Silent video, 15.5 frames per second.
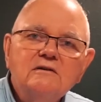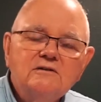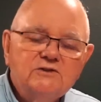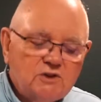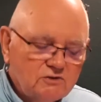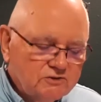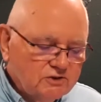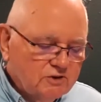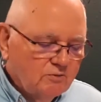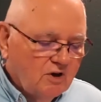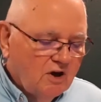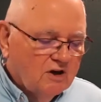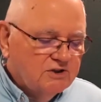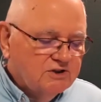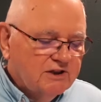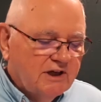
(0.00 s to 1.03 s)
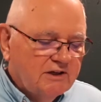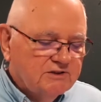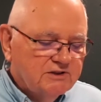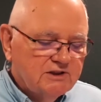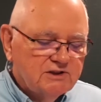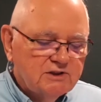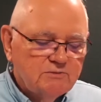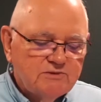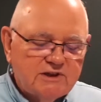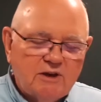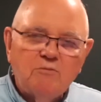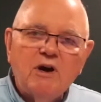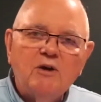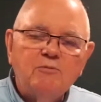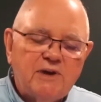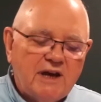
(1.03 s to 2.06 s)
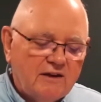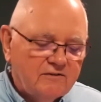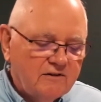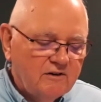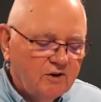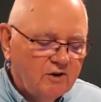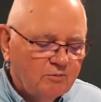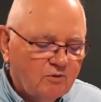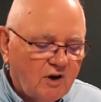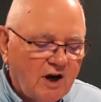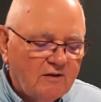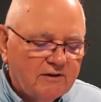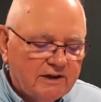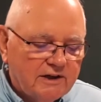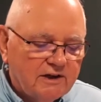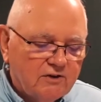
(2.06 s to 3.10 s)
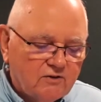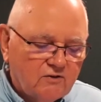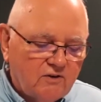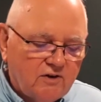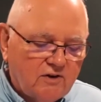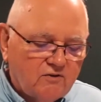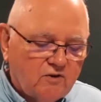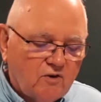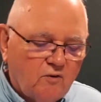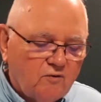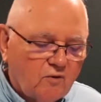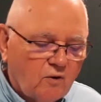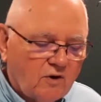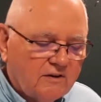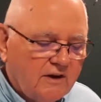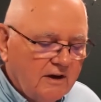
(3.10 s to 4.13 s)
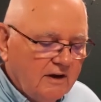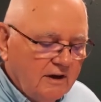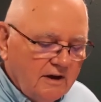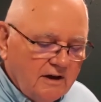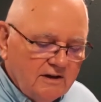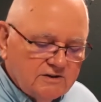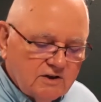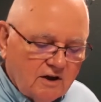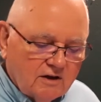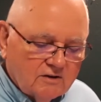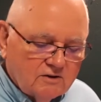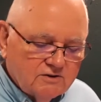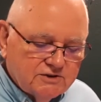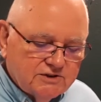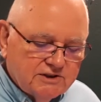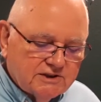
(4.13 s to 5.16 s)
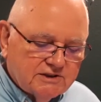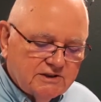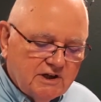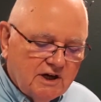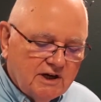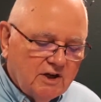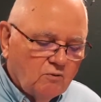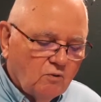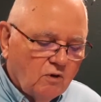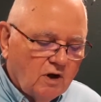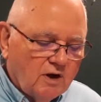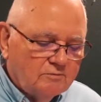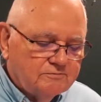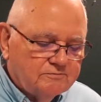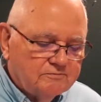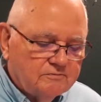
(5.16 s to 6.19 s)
So some large-scale systems that might be out there in the private industry and so forth is Article 691.